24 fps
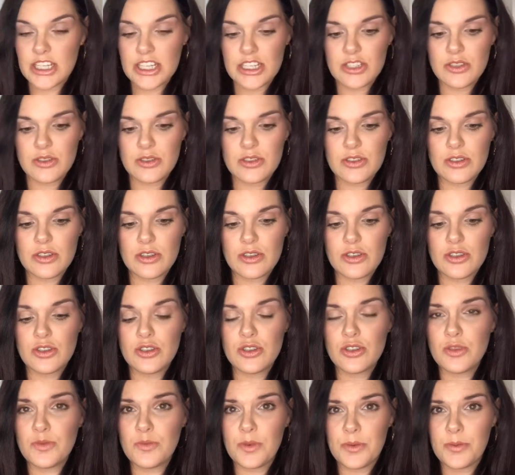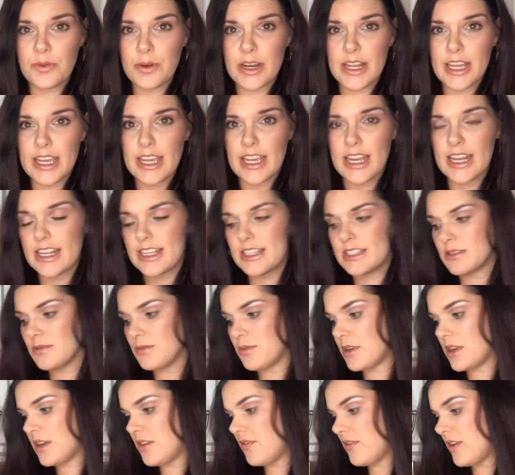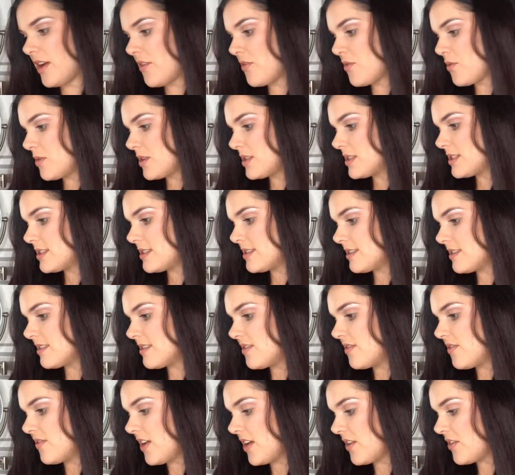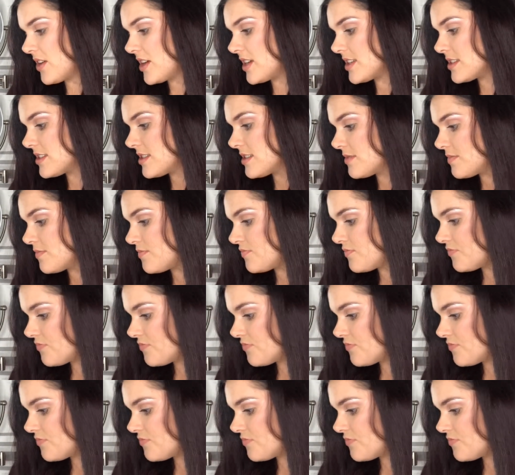It's super pretty and it's one of everyone's favorites.